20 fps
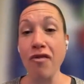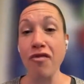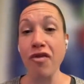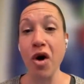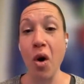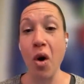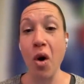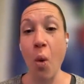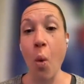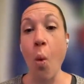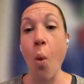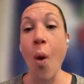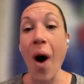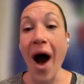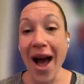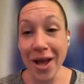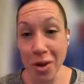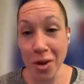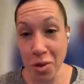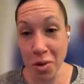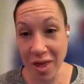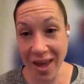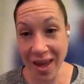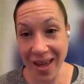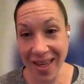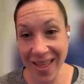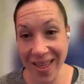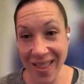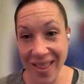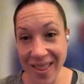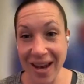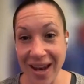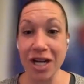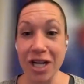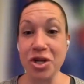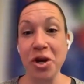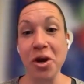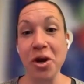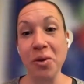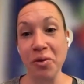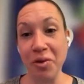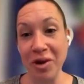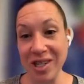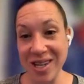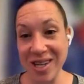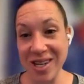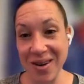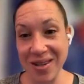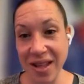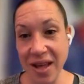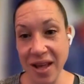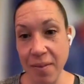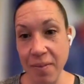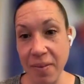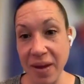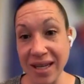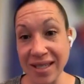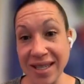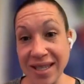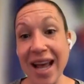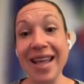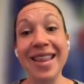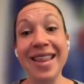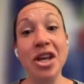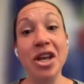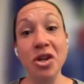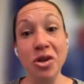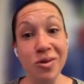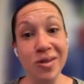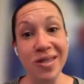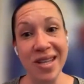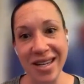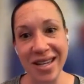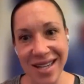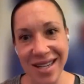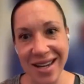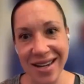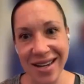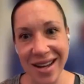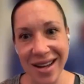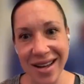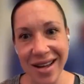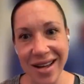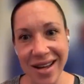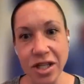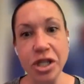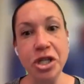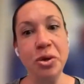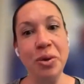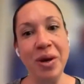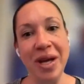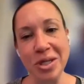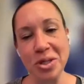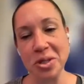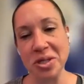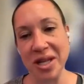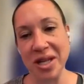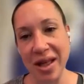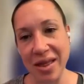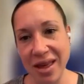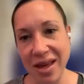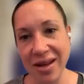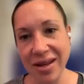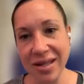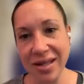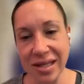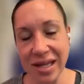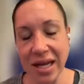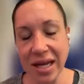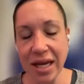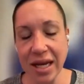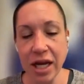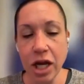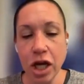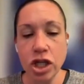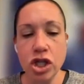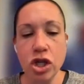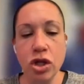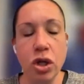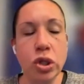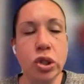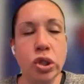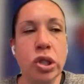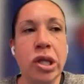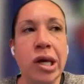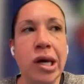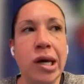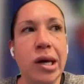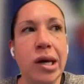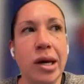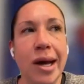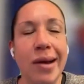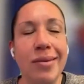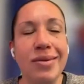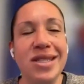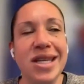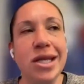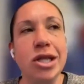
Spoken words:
of why you think that I should go and reach out to them, because I can then use that data to do interesting things. So those are